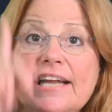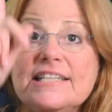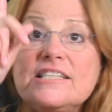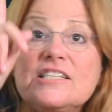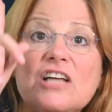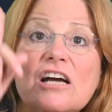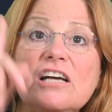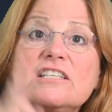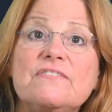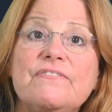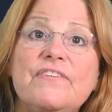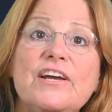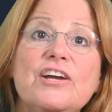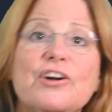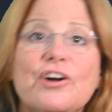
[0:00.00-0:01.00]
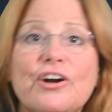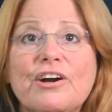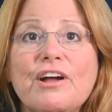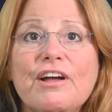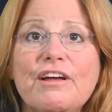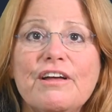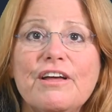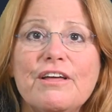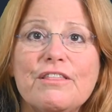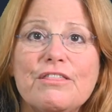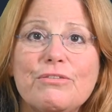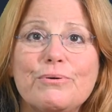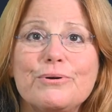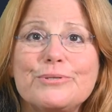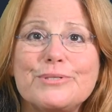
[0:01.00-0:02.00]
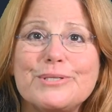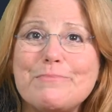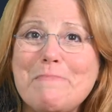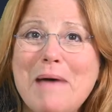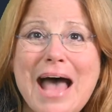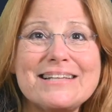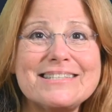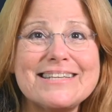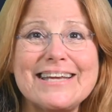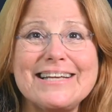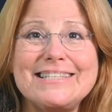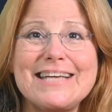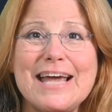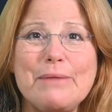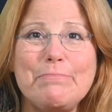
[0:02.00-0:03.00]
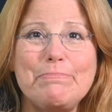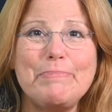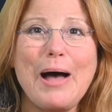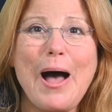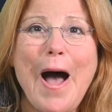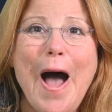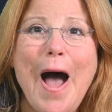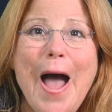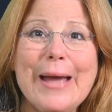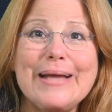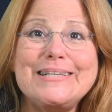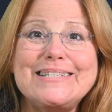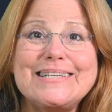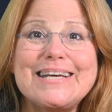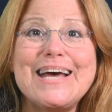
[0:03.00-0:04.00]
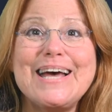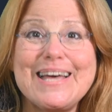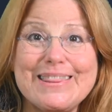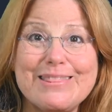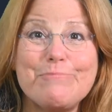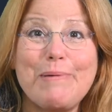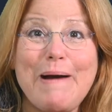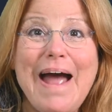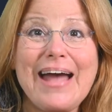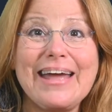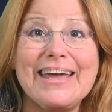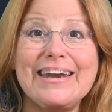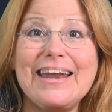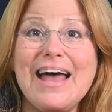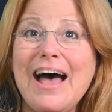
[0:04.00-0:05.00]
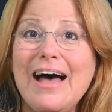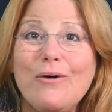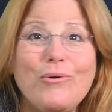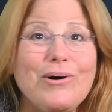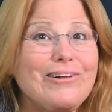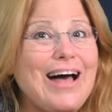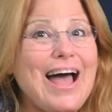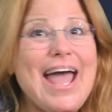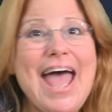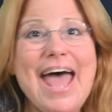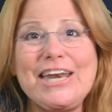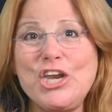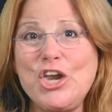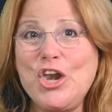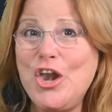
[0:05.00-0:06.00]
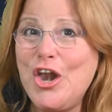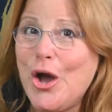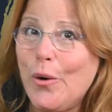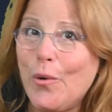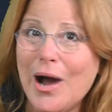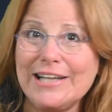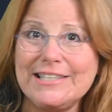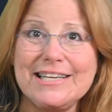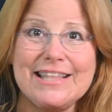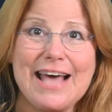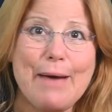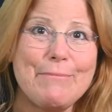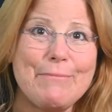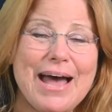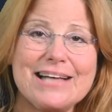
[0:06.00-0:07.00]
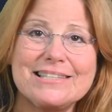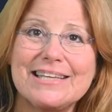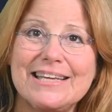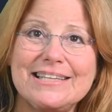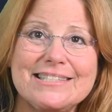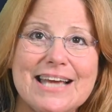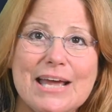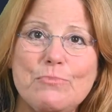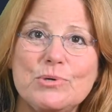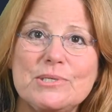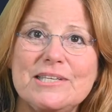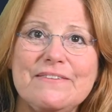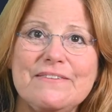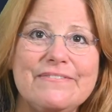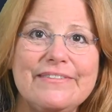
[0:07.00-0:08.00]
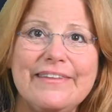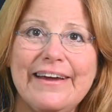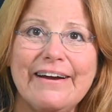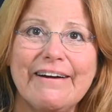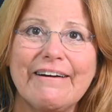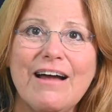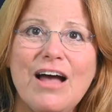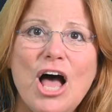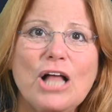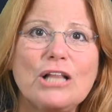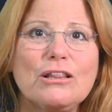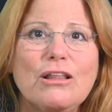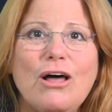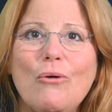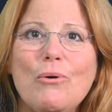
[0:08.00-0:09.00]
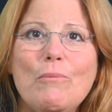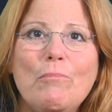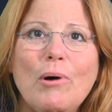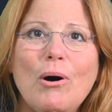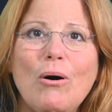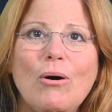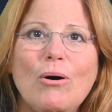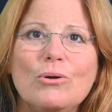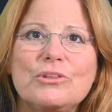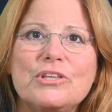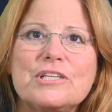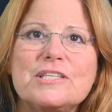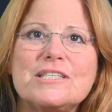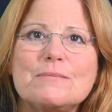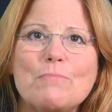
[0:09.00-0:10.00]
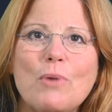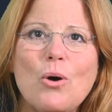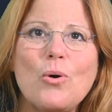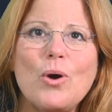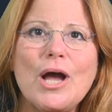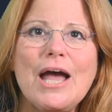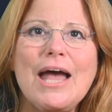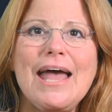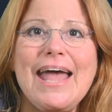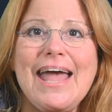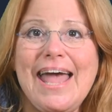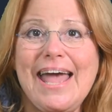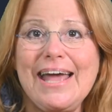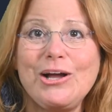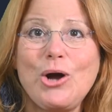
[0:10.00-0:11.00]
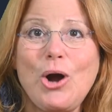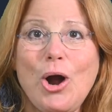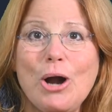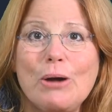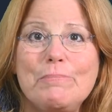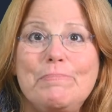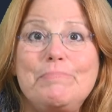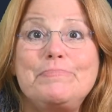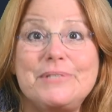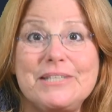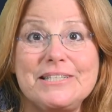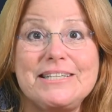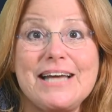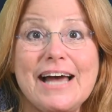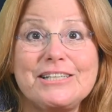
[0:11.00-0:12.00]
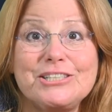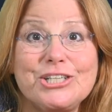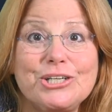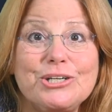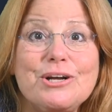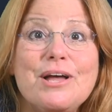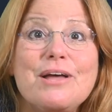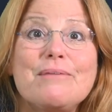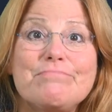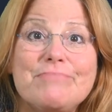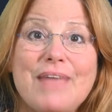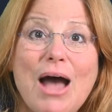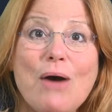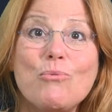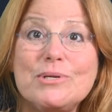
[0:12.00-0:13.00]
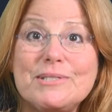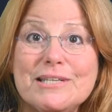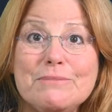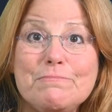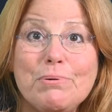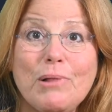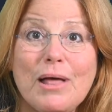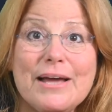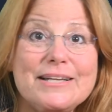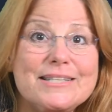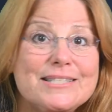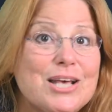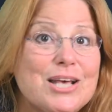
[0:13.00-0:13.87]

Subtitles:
stuck his finger through some masking tape behind the bracket. Well, I had no idea that masking tape was even there. Lo and behold, the smoke and carb detector that was in place